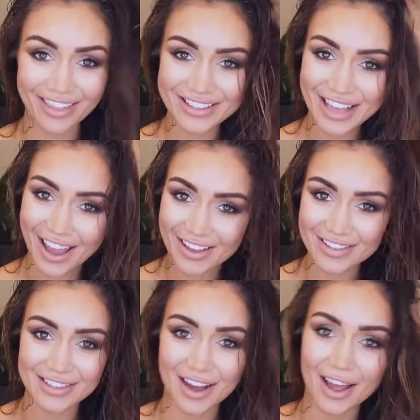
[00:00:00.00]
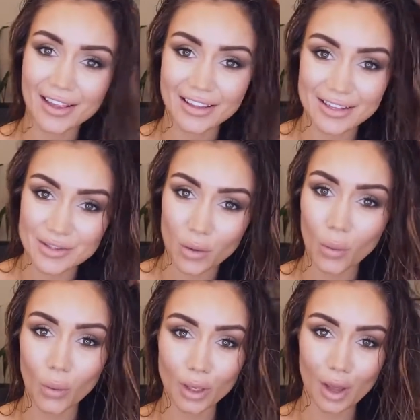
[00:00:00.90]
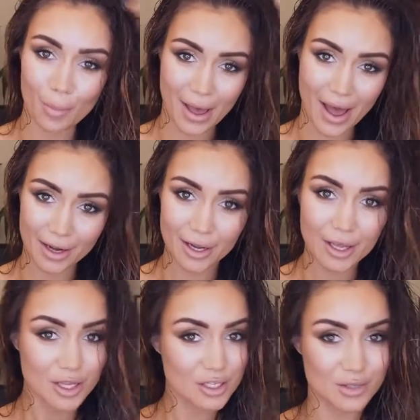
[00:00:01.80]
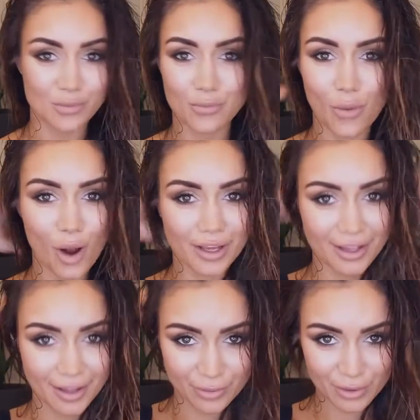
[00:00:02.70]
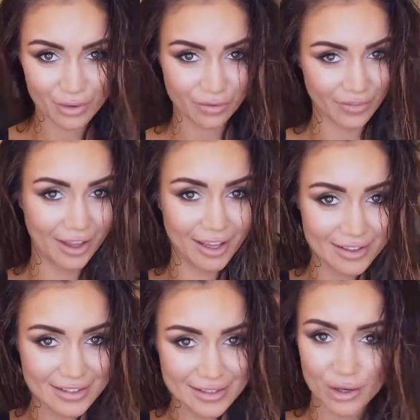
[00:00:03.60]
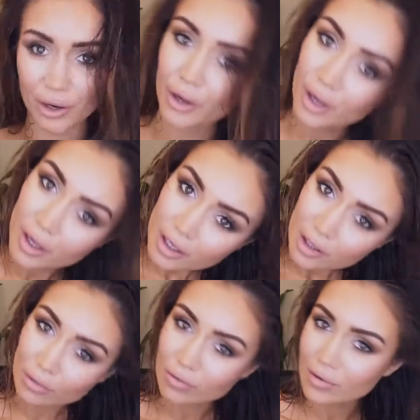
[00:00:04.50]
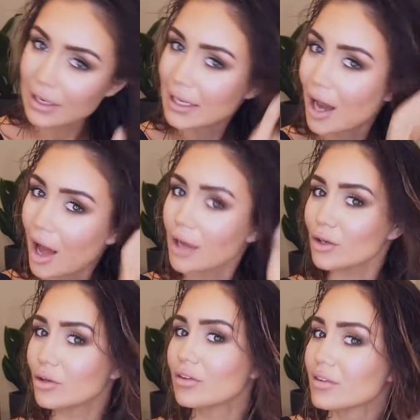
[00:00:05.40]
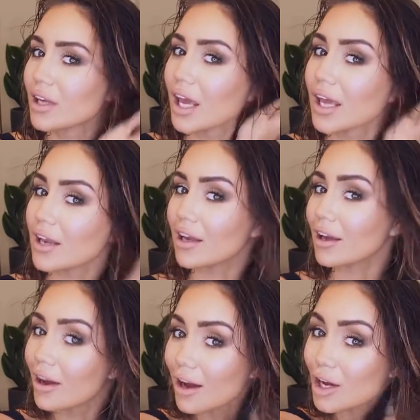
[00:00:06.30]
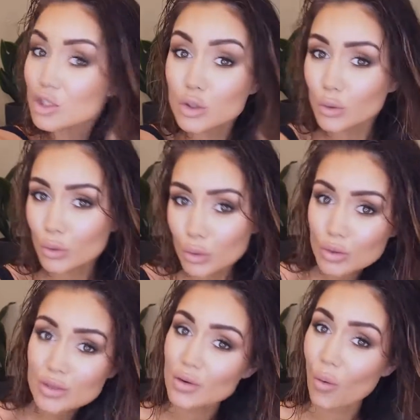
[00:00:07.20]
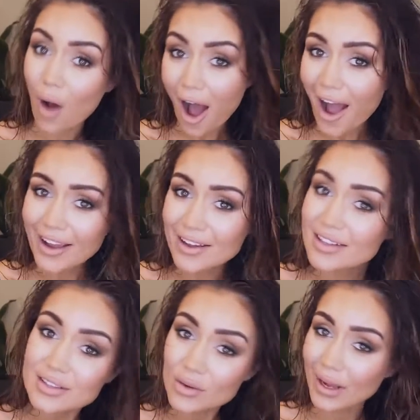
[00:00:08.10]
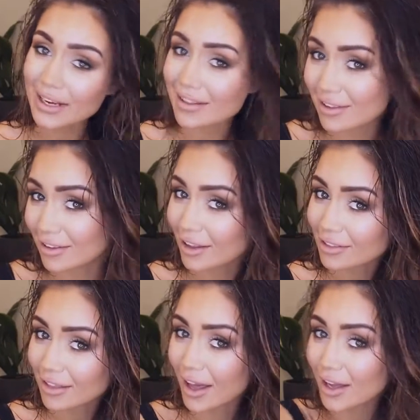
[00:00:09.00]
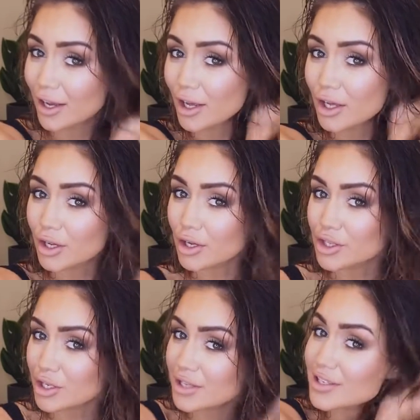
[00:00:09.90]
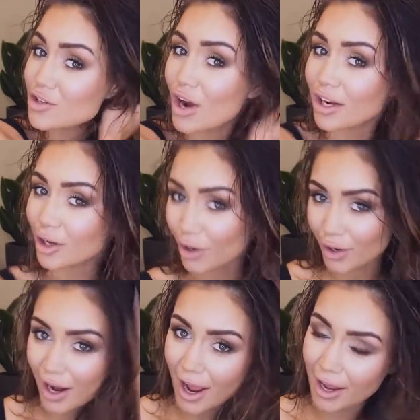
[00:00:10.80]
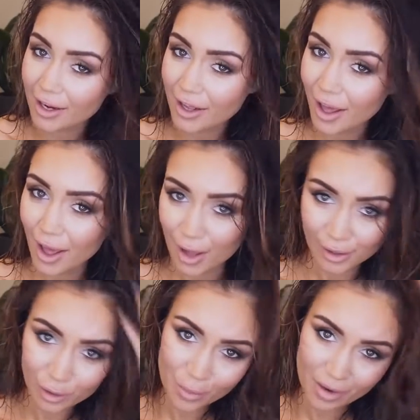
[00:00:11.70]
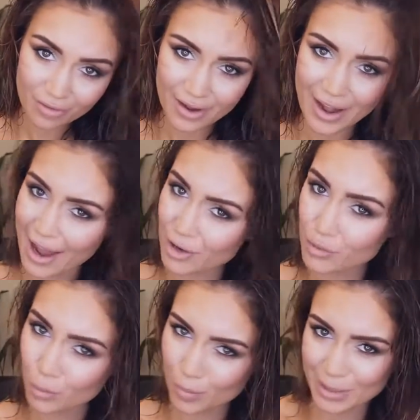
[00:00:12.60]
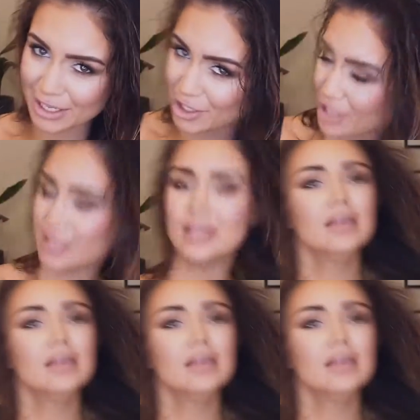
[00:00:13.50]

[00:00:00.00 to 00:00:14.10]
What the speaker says: this hairstyle is all about just working it with your fingers. So you really aren't using any tools or irons or anything like that. You're just trying to create a little bit of natural beachy